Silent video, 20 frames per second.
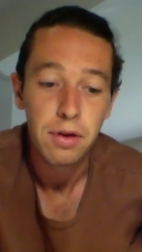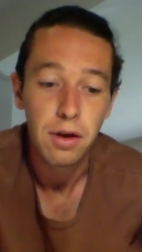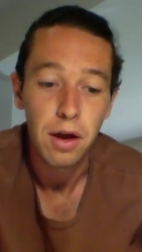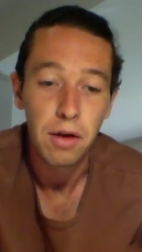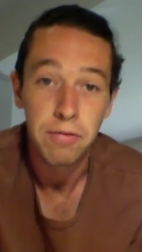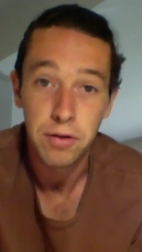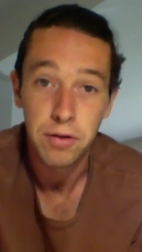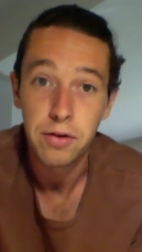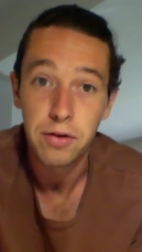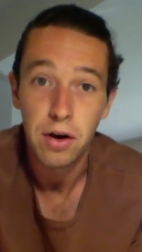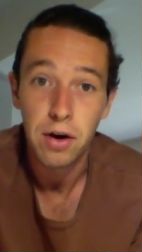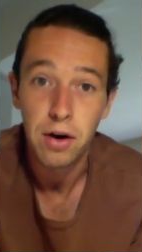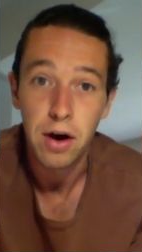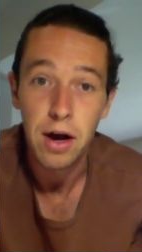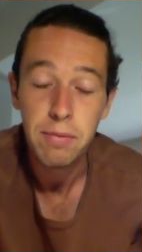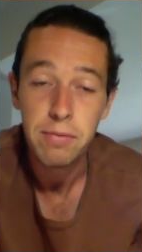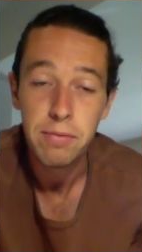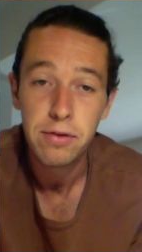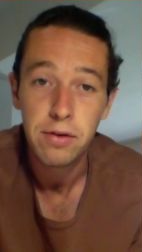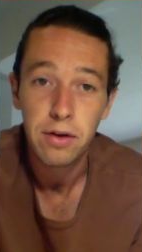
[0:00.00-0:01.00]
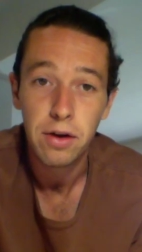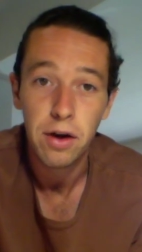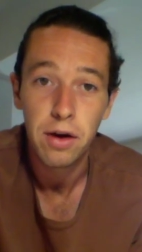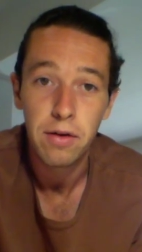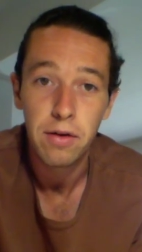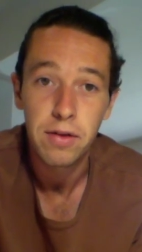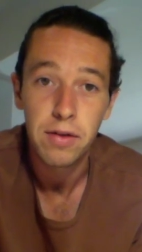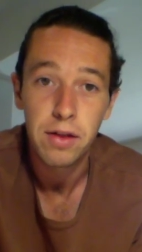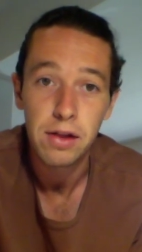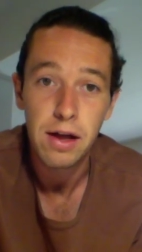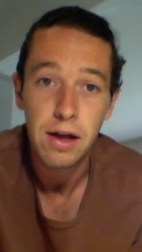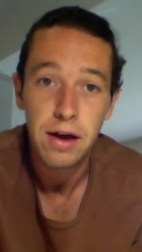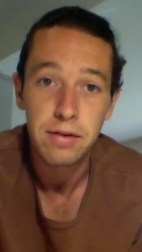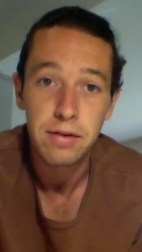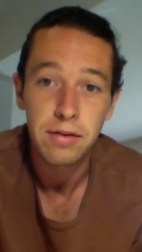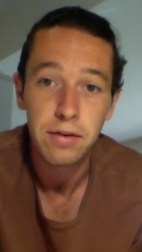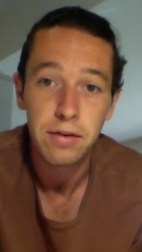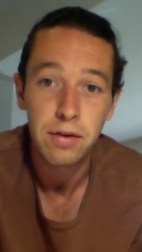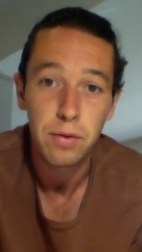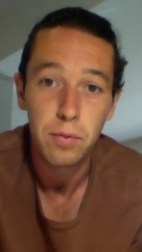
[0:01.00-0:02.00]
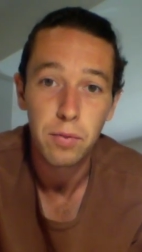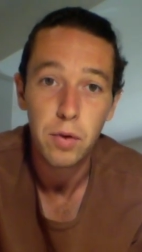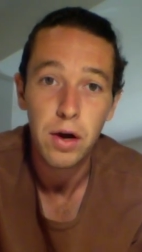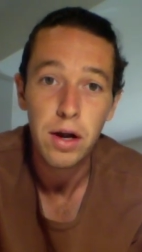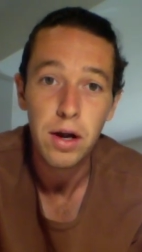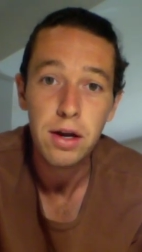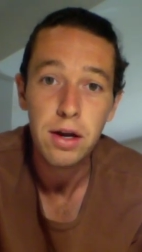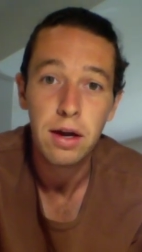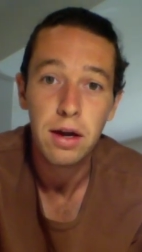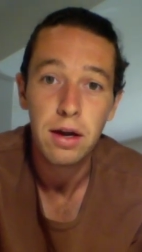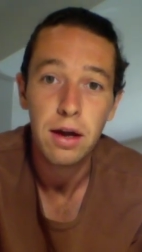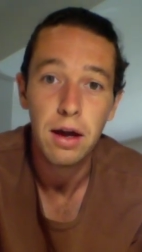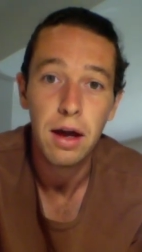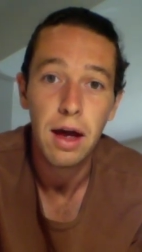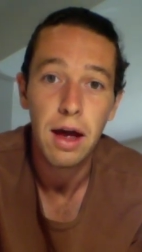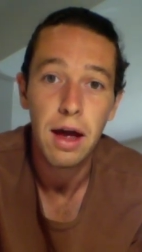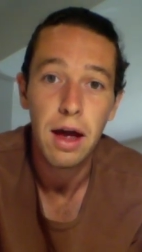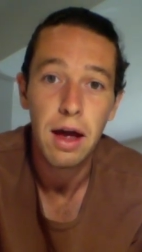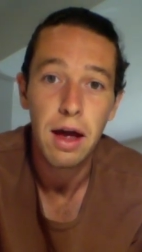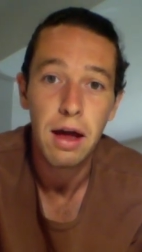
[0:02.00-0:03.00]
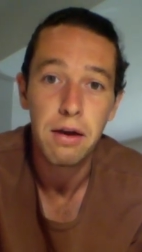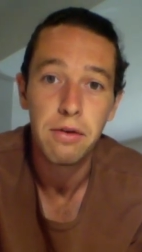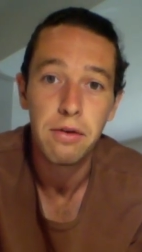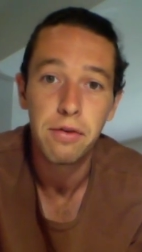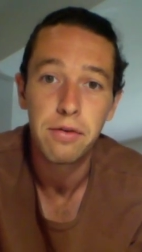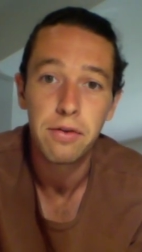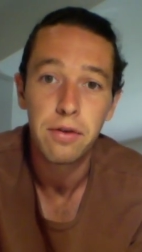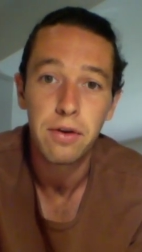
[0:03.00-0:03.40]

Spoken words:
few times over the last week, and